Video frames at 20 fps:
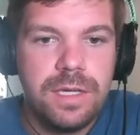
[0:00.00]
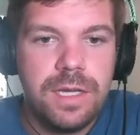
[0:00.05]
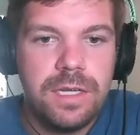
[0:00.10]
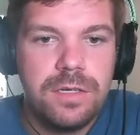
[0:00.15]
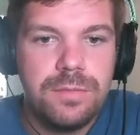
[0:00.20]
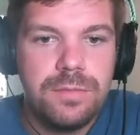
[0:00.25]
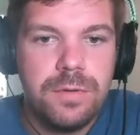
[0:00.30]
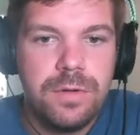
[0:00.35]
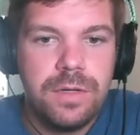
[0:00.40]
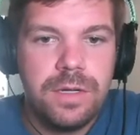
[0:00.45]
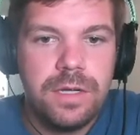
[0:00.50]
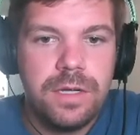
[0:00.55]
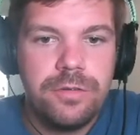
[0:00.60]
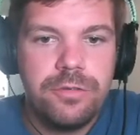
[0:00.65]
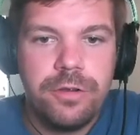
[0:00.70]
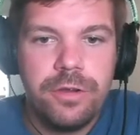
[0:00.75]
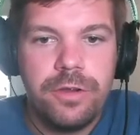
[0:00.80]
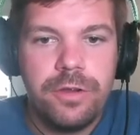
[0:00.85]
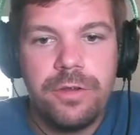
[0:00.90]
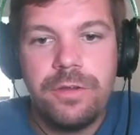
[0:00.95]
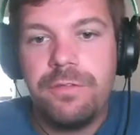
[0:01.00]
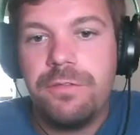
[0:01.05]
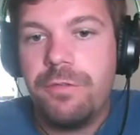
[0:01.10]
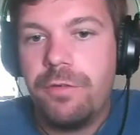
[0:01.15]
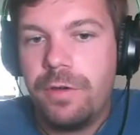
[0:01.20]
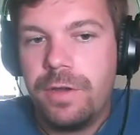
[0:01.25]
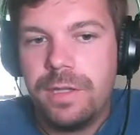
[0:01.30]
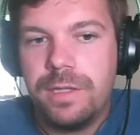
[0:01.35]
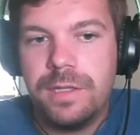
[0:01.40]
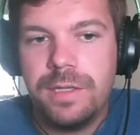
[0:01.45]
catch point not triggering
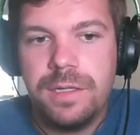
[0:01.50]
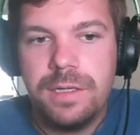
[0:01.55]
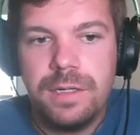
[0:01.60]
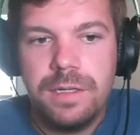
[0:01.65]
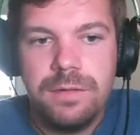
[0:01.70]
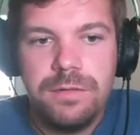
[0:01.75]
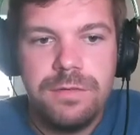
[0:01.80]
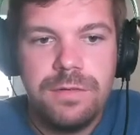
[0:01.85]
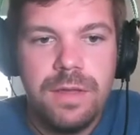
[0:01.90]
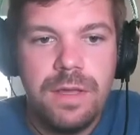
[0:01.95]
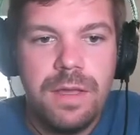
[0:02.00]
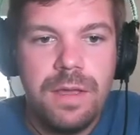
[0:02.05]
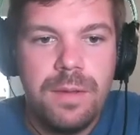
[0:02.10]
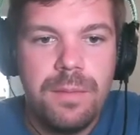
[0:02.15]
frequently enough.